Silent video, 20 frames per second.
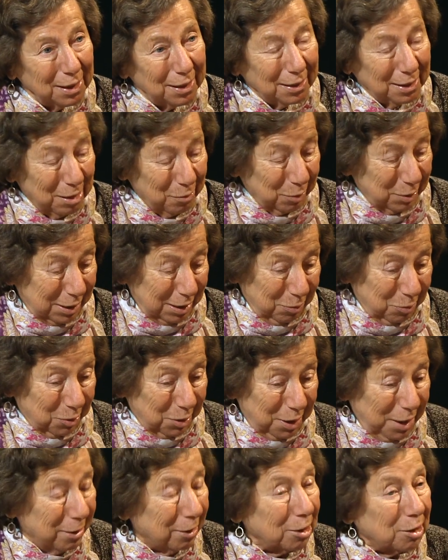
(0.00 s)
And I would say, well,
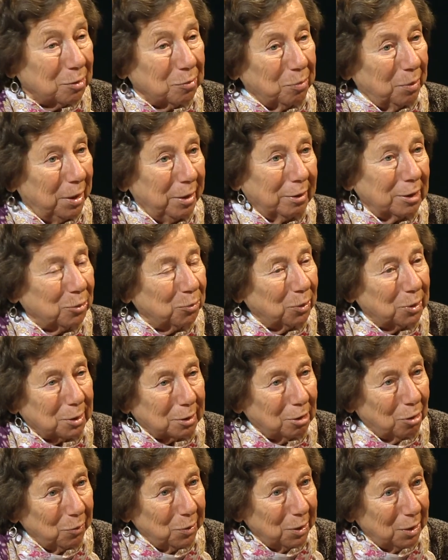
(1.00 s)
here's, here's what's
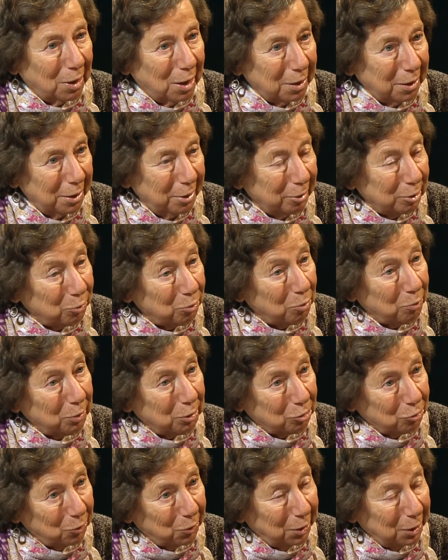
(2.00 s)
going on and here's what
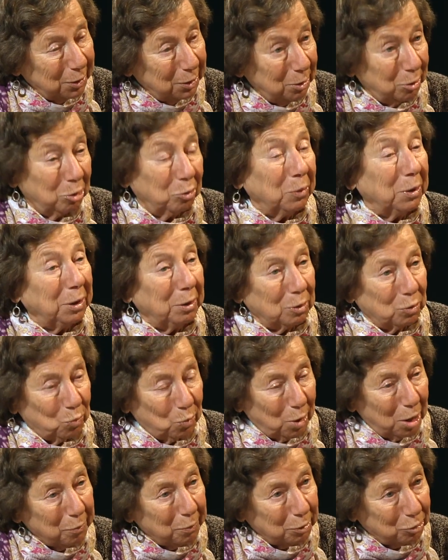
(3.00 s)
we're trying to do and here's
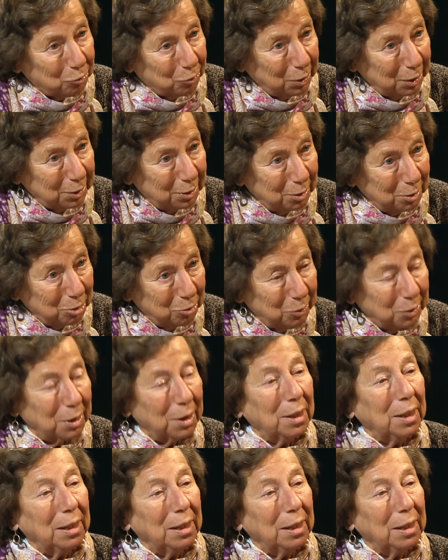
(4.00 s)
why we're trying to yeah. do it.